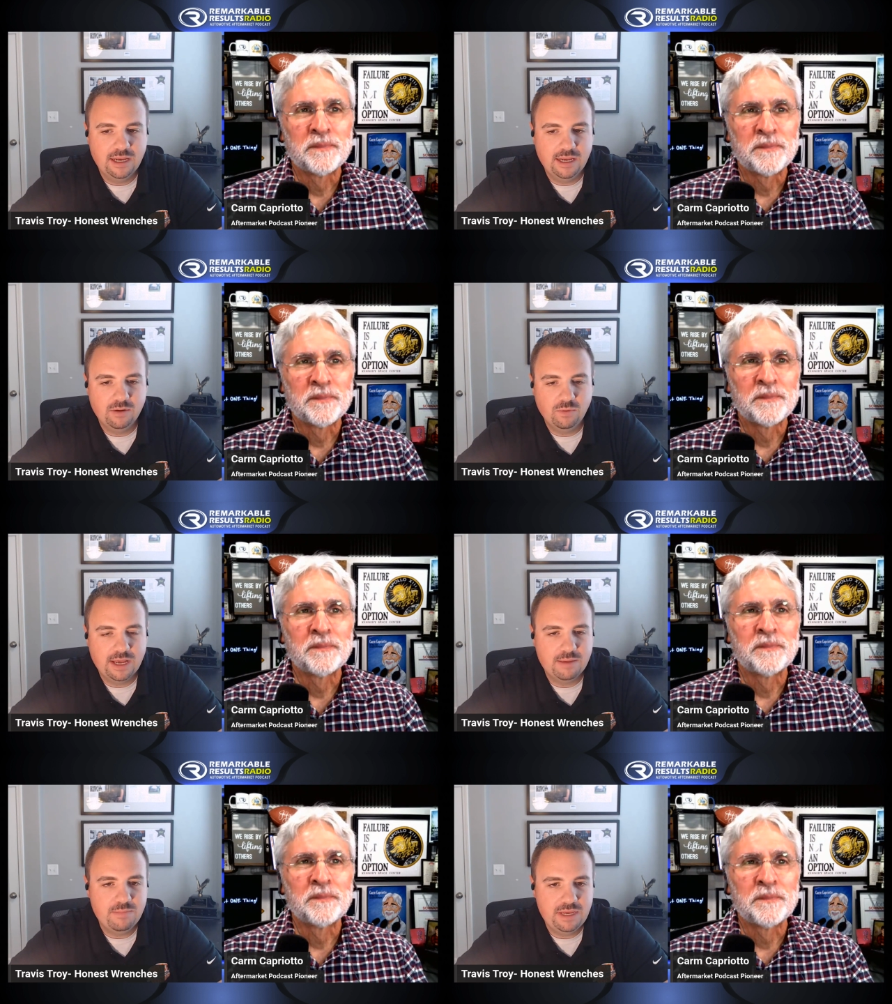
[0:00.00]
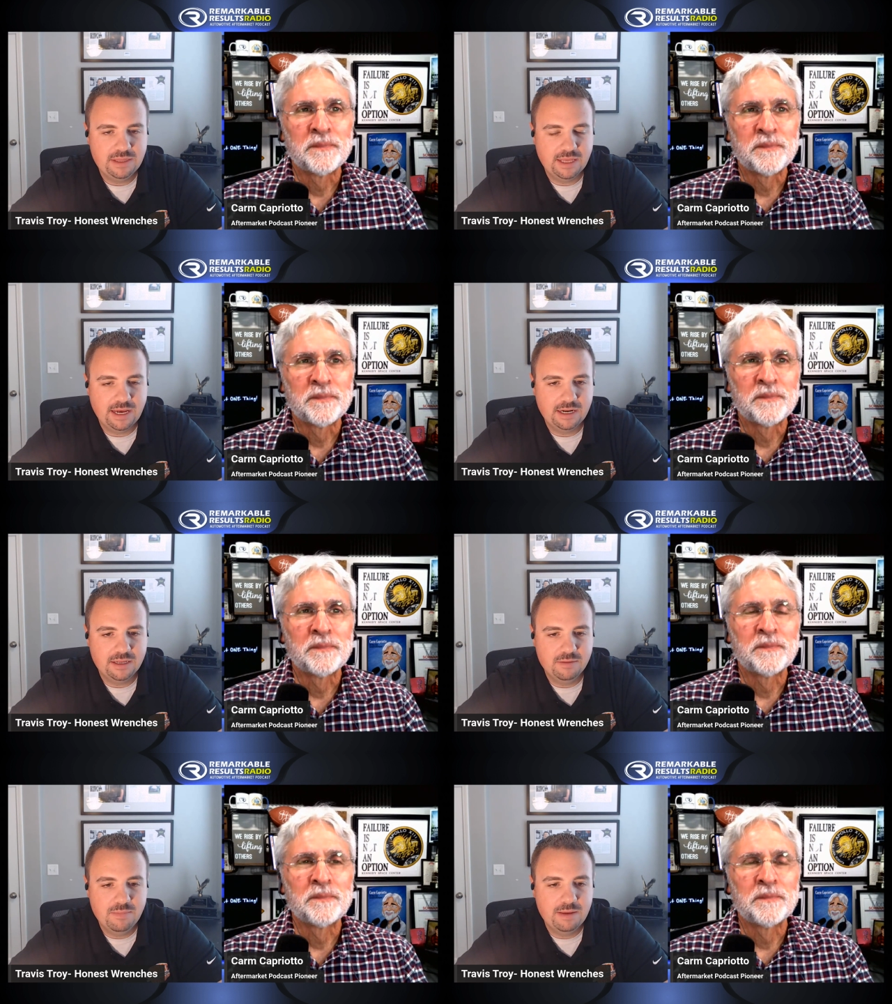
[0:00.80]
Speaker 1: And when I mean that,
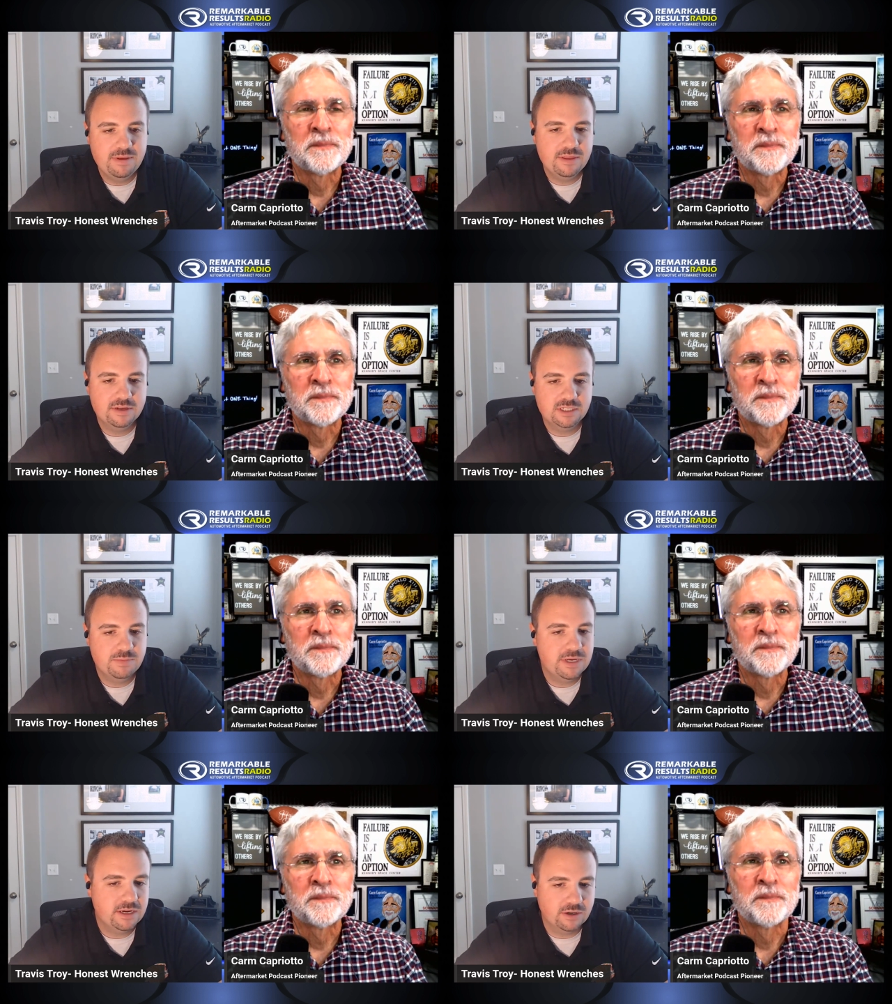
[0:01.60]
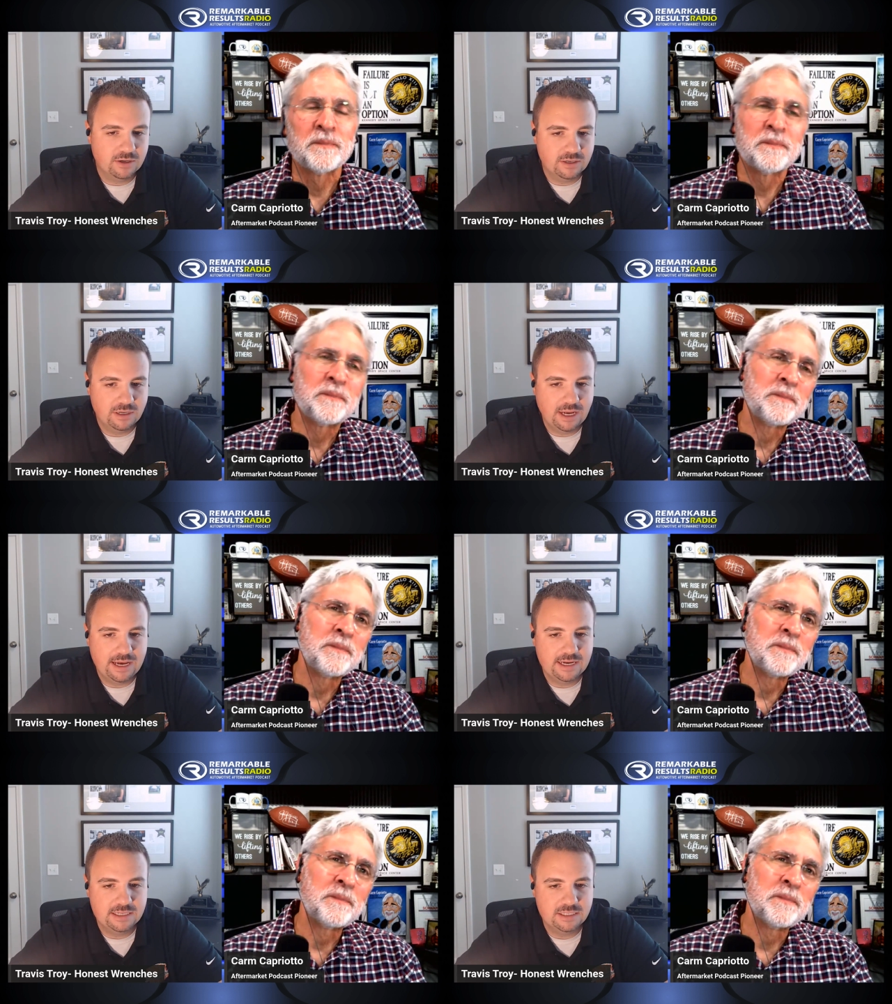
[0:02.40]
maybe the speaker
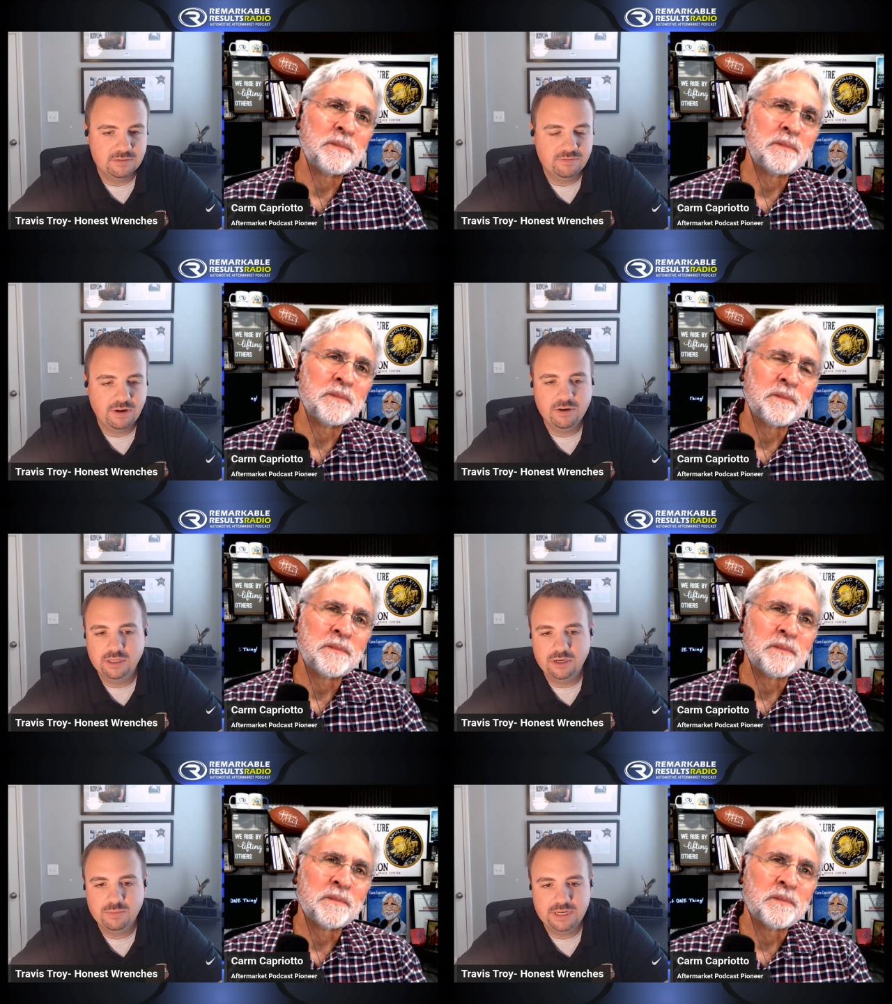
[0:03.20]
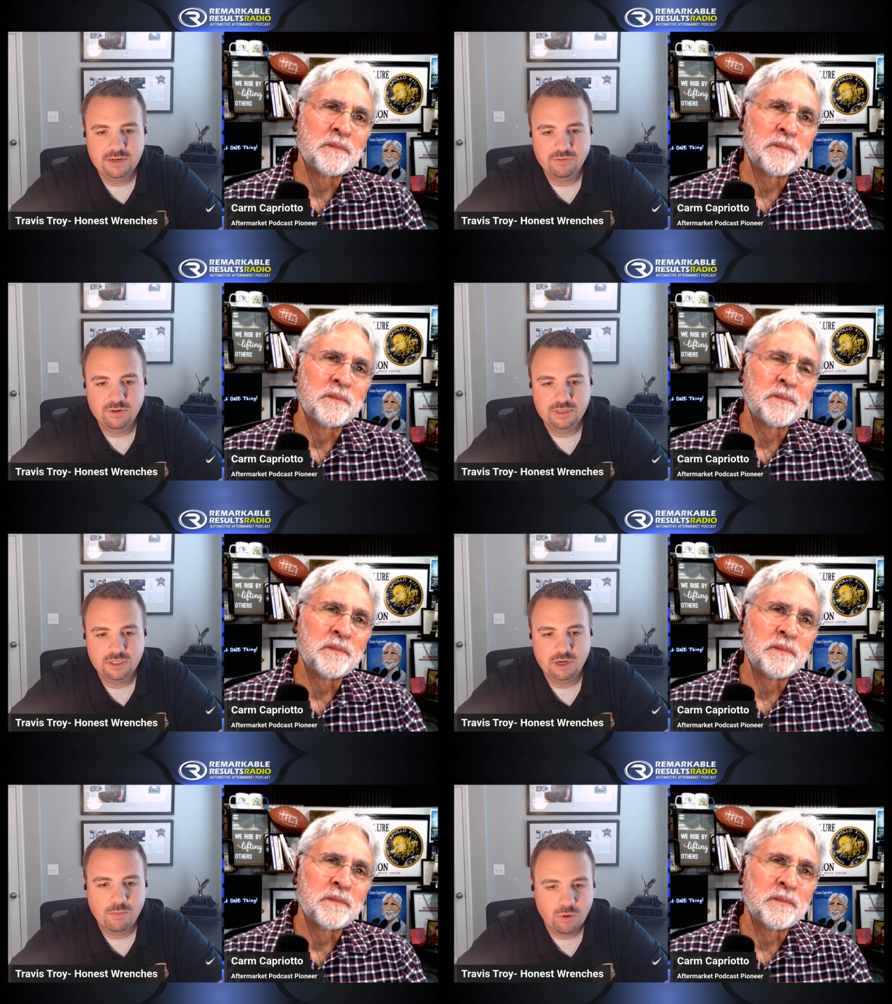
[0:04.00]
has found a little bit
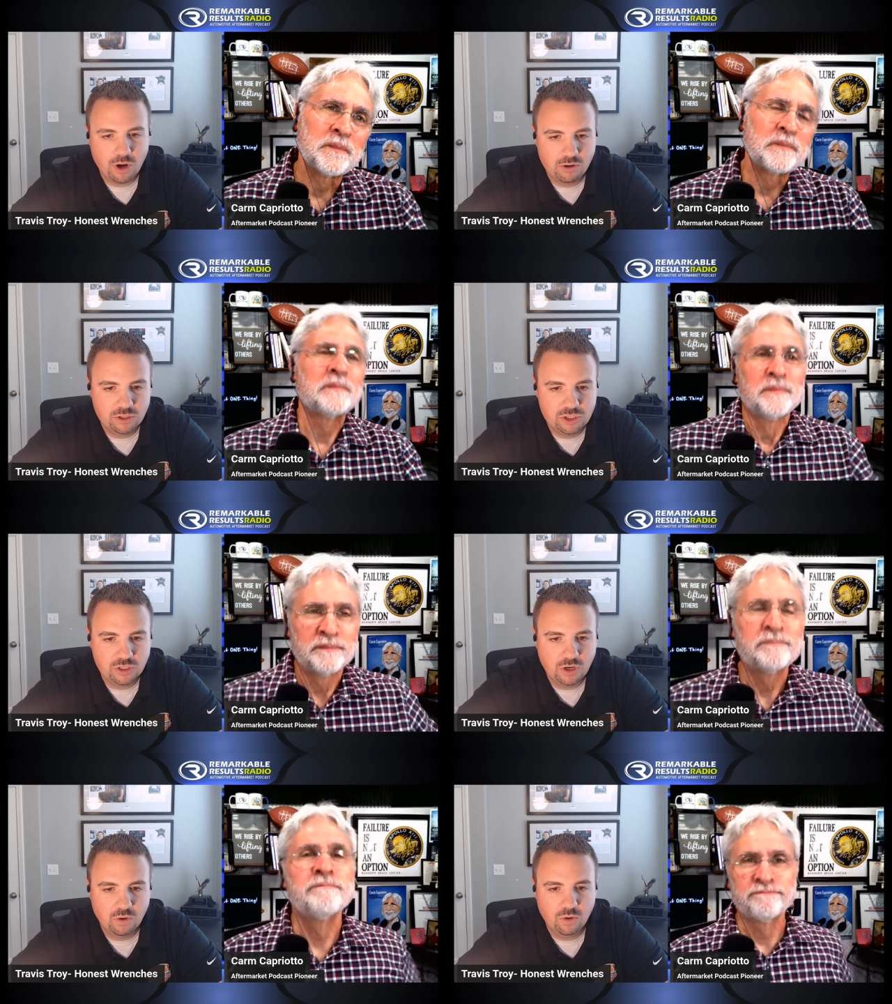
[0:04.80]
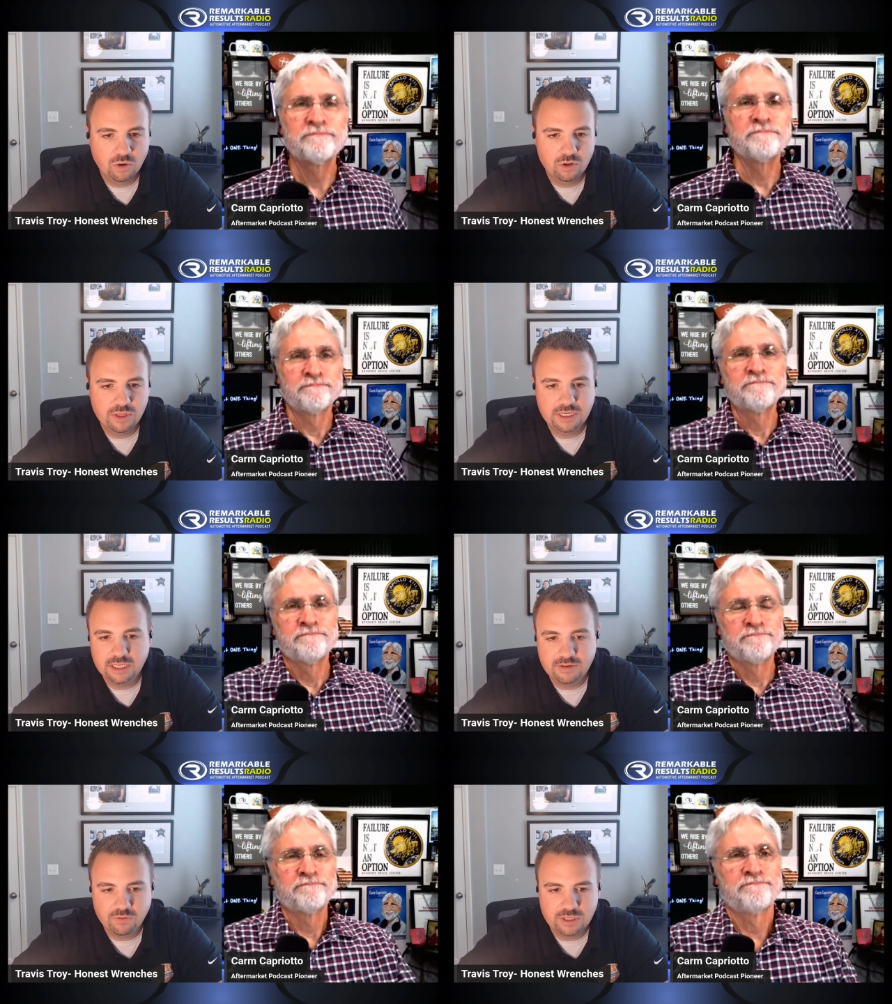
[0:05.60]
different approach or the
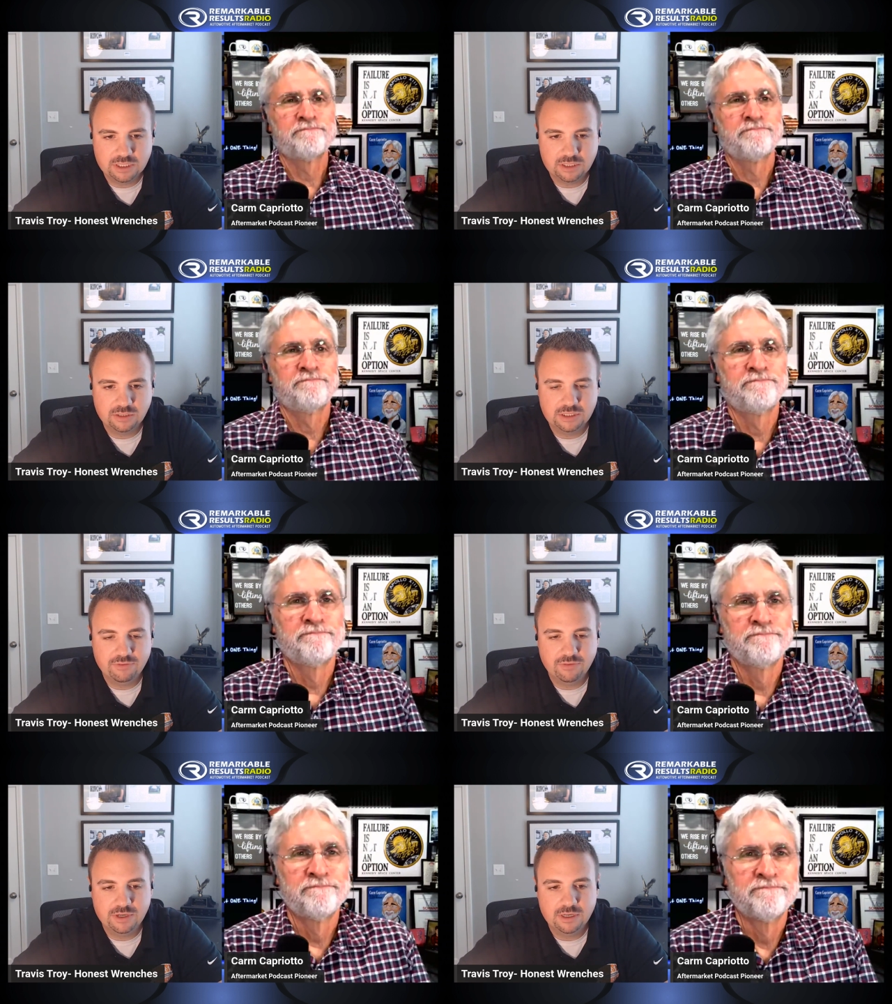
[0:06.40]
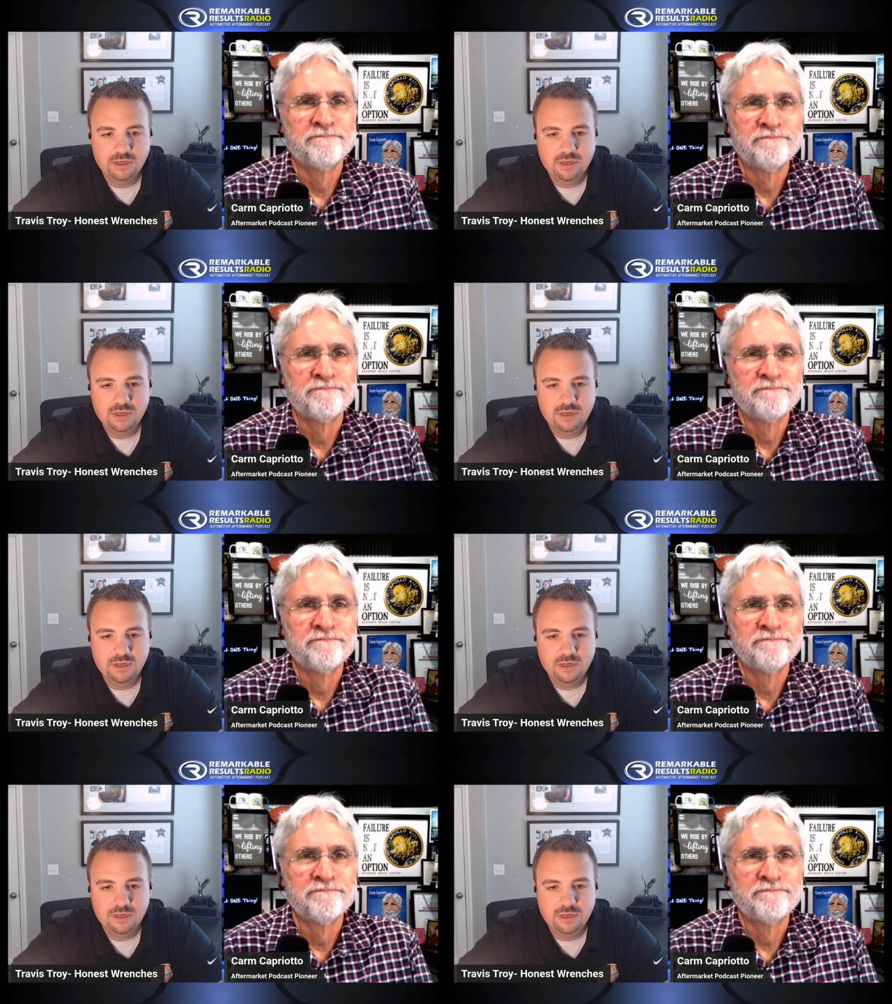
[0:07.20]
delivery is a little different.